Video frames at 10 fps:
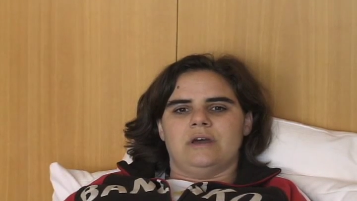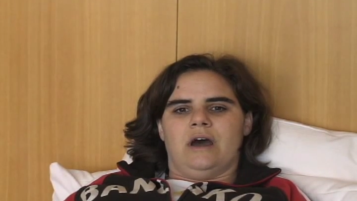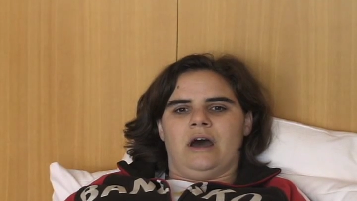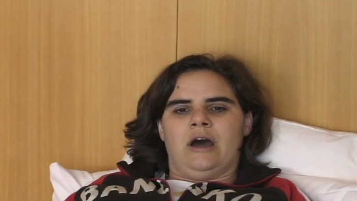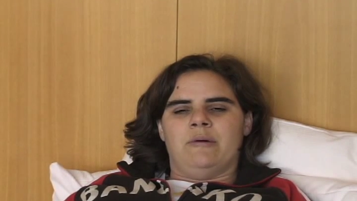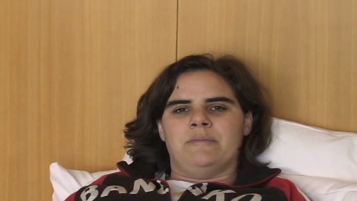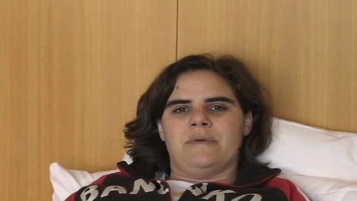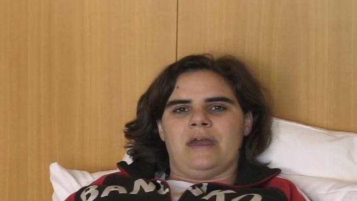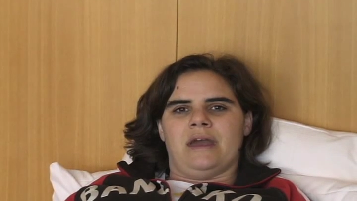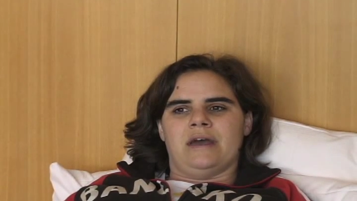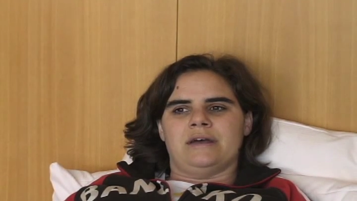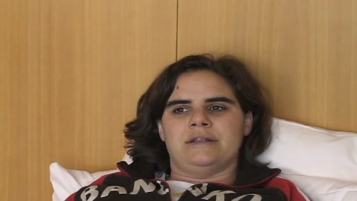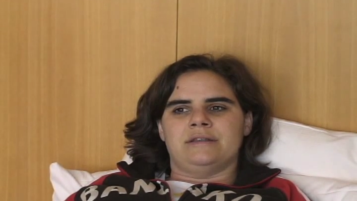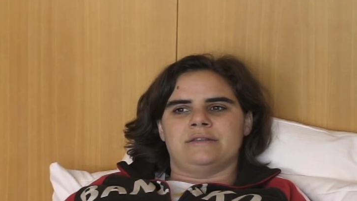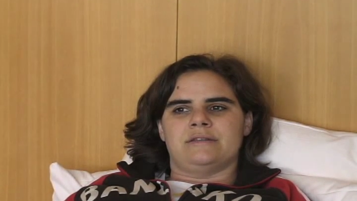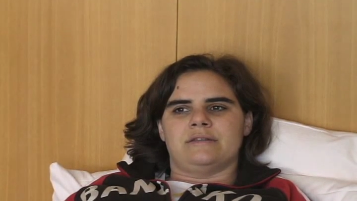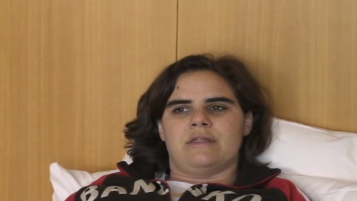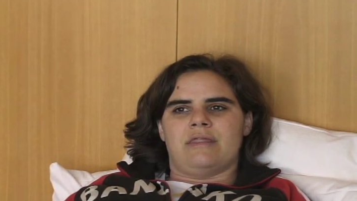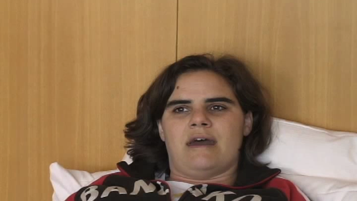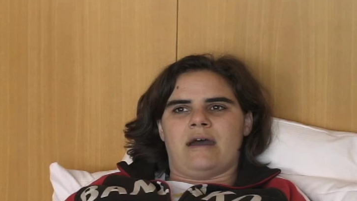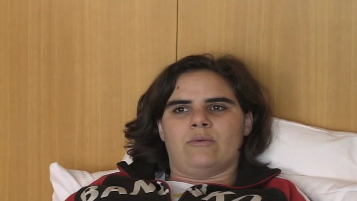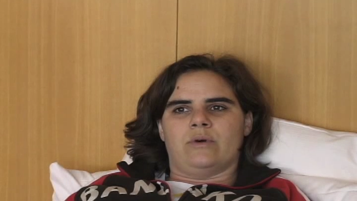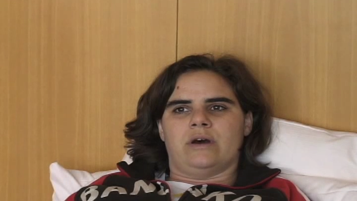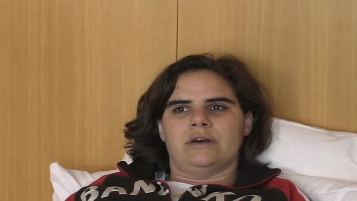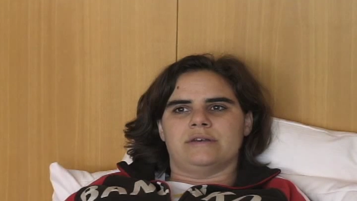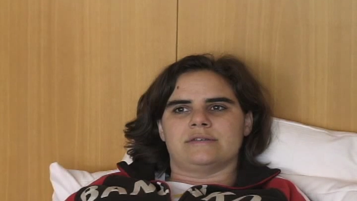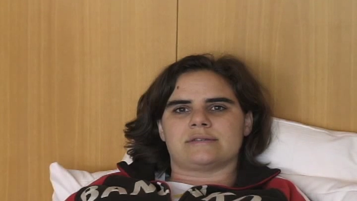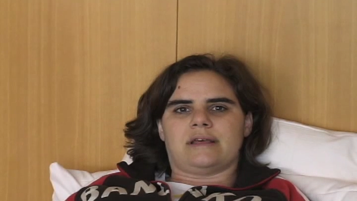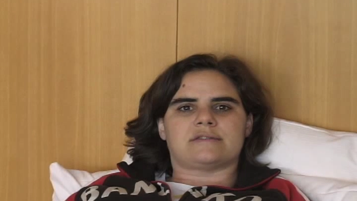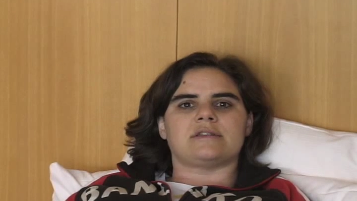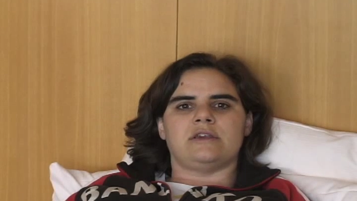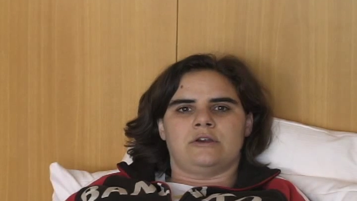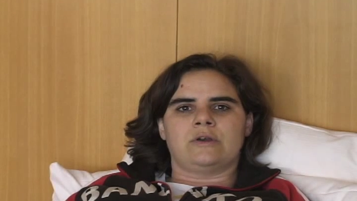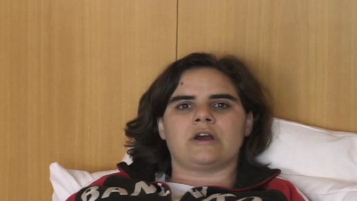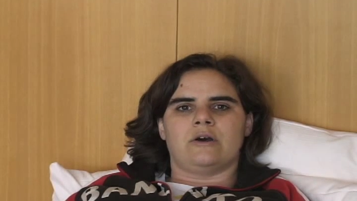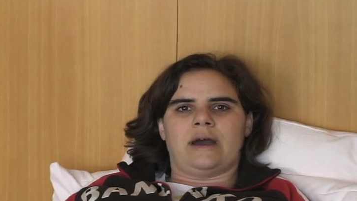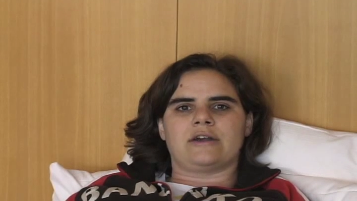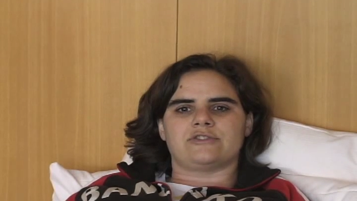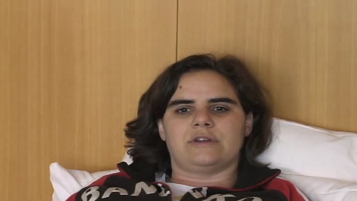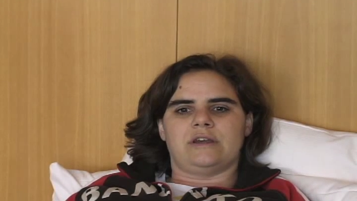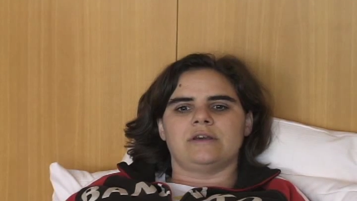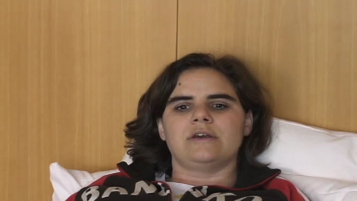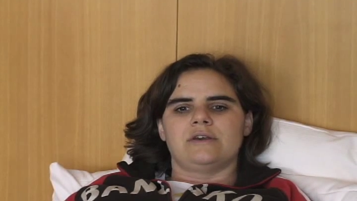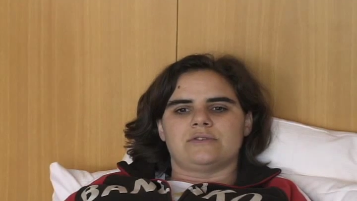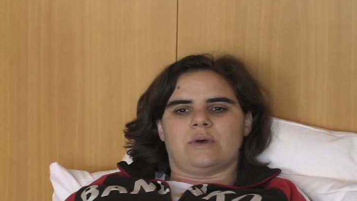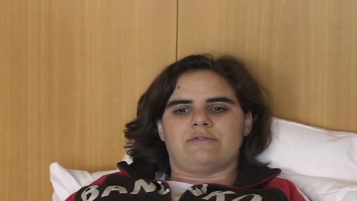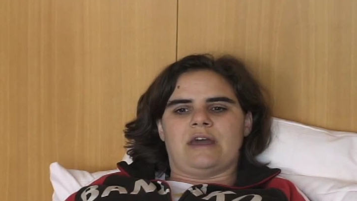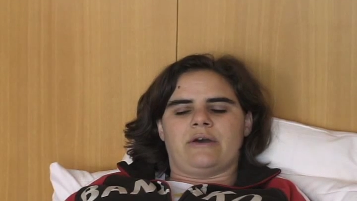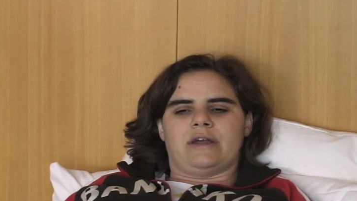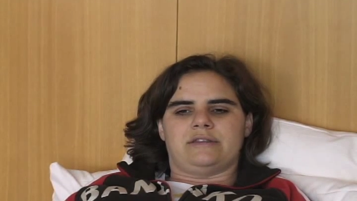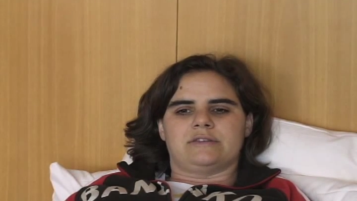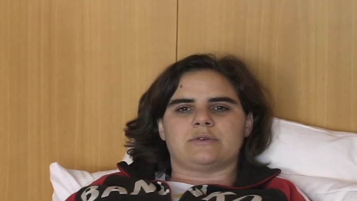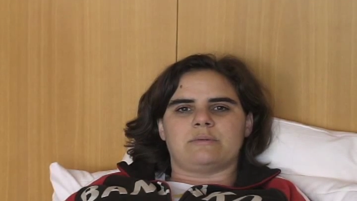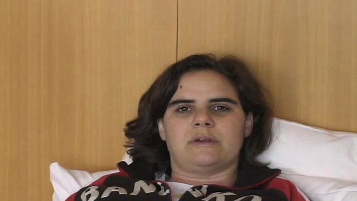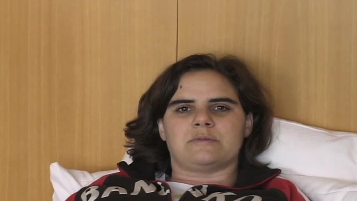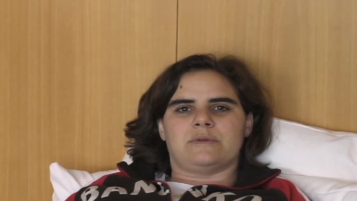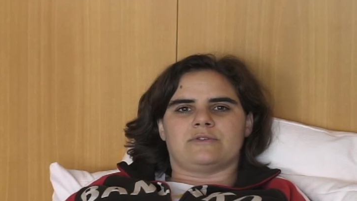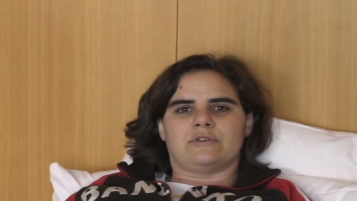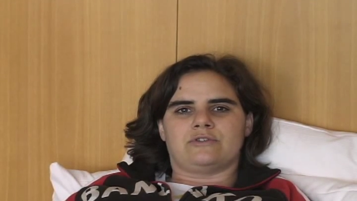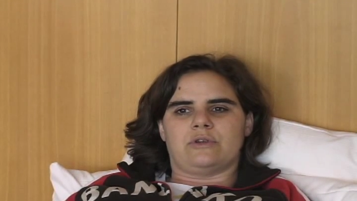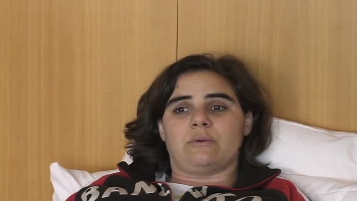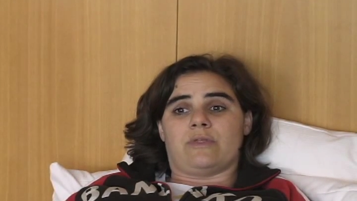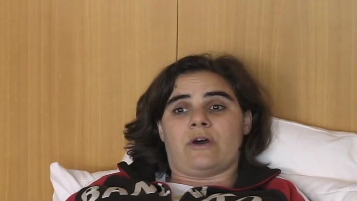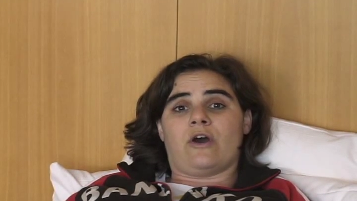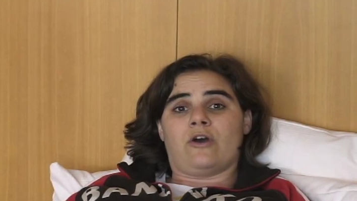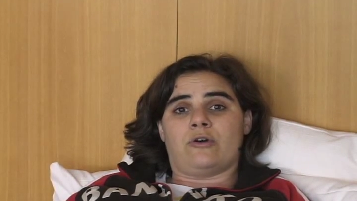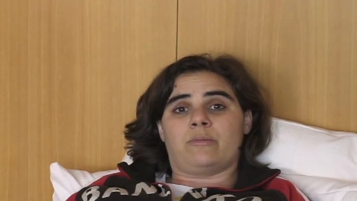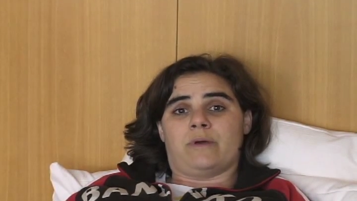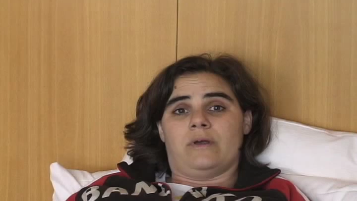And that was less than a year ago, actually. So I've now had disc replacement surgery with the hope